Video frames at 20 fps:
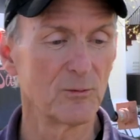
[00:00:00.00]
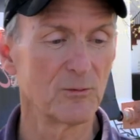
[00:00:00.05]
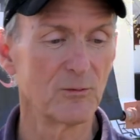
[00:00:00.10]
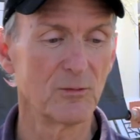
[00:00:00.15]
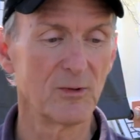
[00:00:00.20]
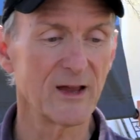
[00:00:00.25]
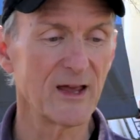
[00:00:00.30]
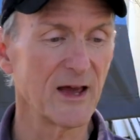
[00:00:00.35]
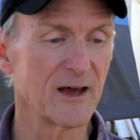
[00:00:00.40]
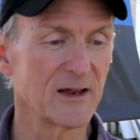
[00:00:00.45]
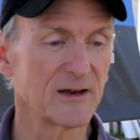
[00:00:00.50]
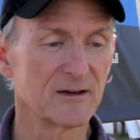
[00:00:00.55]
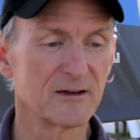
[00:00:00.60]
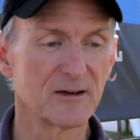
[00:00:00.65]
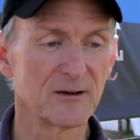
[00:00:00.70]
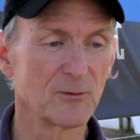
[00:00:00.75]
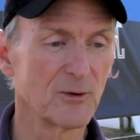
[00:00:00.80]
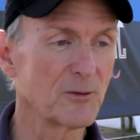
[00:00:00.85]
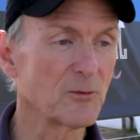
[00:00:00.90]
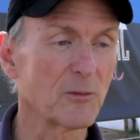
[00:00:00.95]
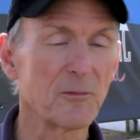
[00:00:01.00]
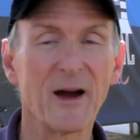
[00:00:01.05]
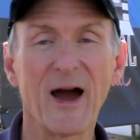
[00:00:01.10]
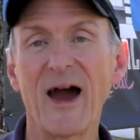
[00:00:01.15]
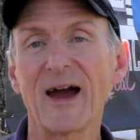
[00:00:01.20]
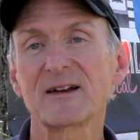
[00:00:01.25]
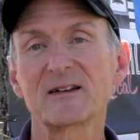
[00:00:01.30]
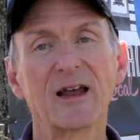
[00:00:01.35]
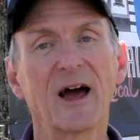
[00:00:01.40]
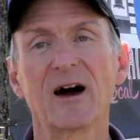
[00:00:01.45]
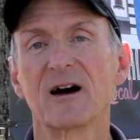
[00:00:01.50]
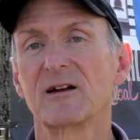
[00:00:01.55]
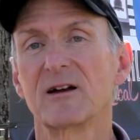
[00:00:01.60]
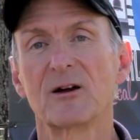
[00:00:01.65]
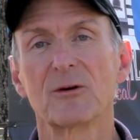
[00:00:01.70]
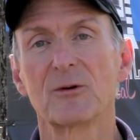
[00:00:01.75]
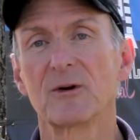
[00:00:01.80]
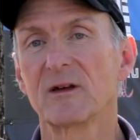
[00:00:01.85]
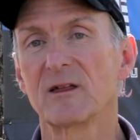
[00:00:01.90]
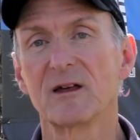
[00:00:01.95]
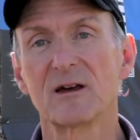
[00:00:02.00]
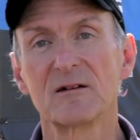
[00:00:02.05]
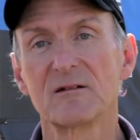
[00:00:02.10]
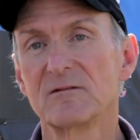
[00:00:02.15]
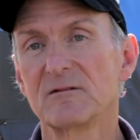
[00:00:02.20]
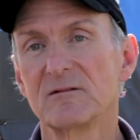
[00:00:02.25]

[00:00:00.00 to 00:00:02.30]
We were packed out here with it.